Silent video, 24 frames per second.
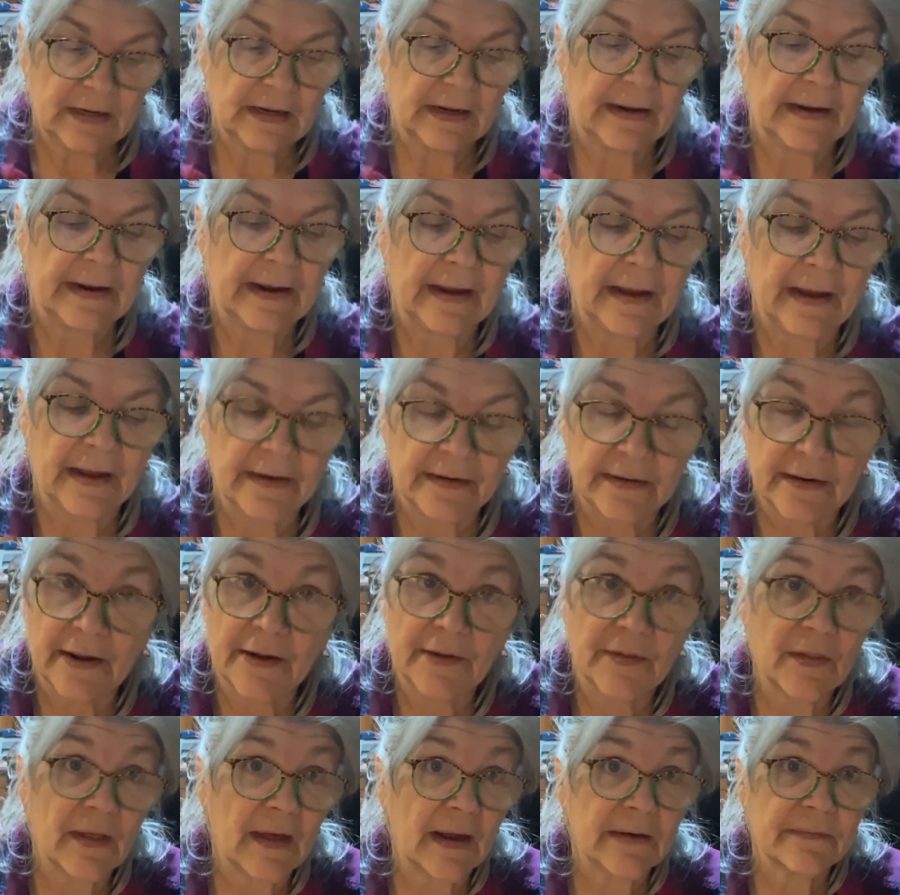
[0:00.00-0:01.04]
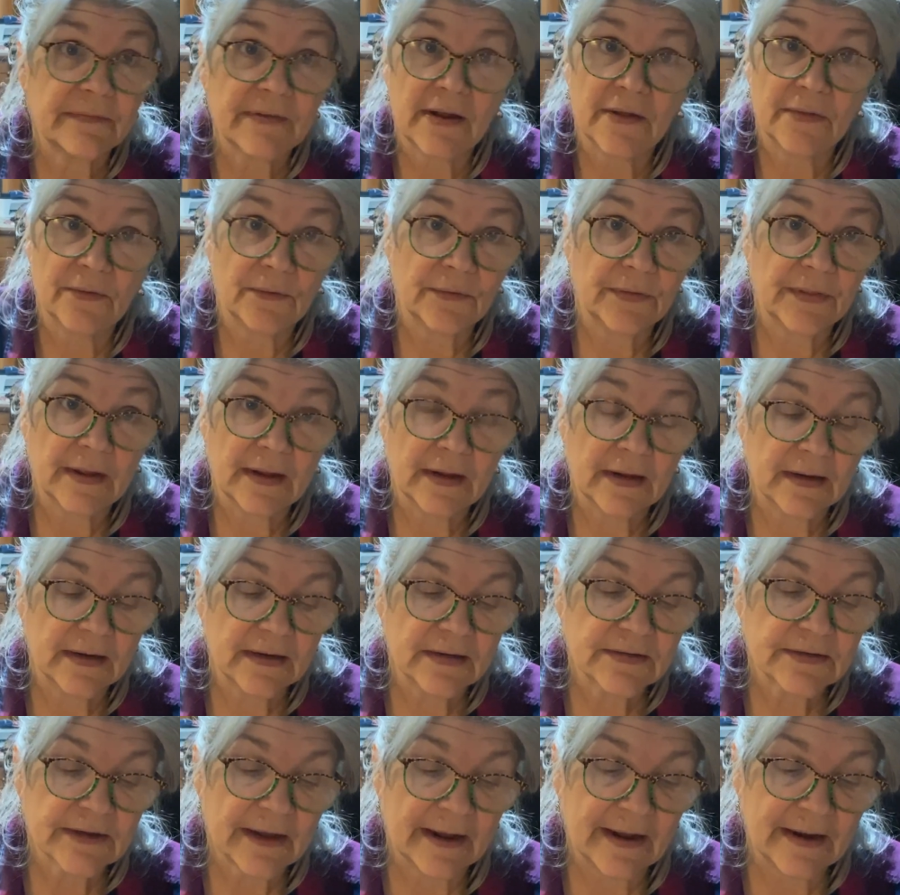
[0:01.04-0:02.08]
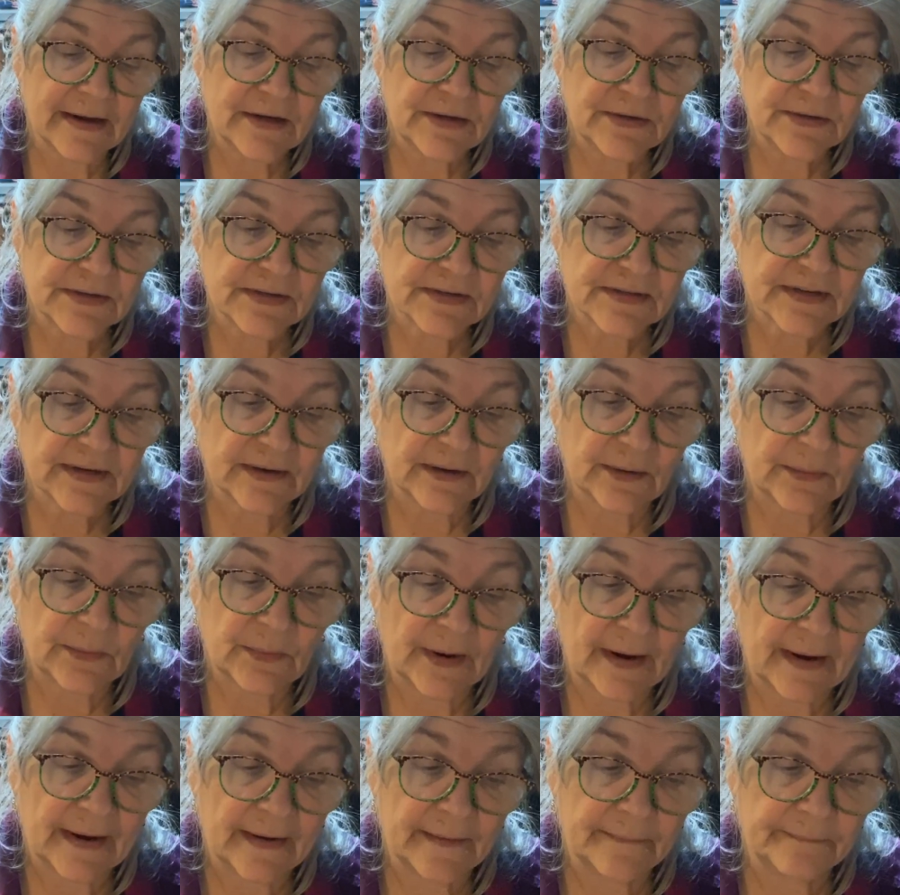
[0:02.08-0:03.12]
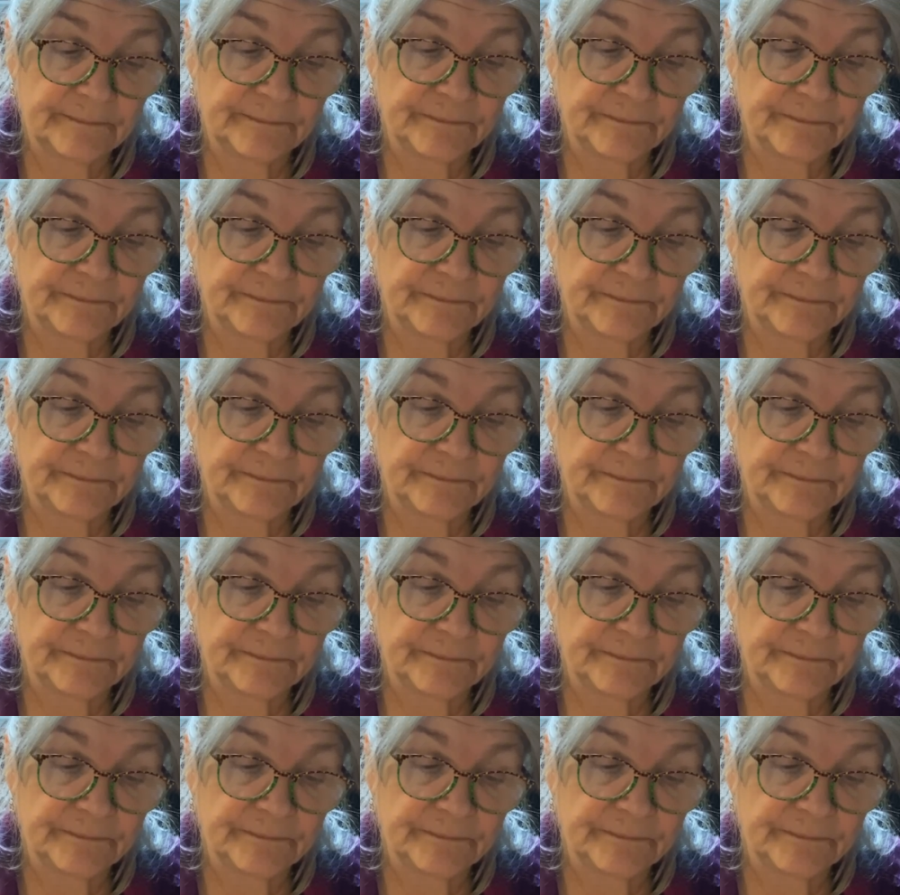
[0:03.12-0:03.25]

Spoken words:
And a lot of other things. I used the Silhouette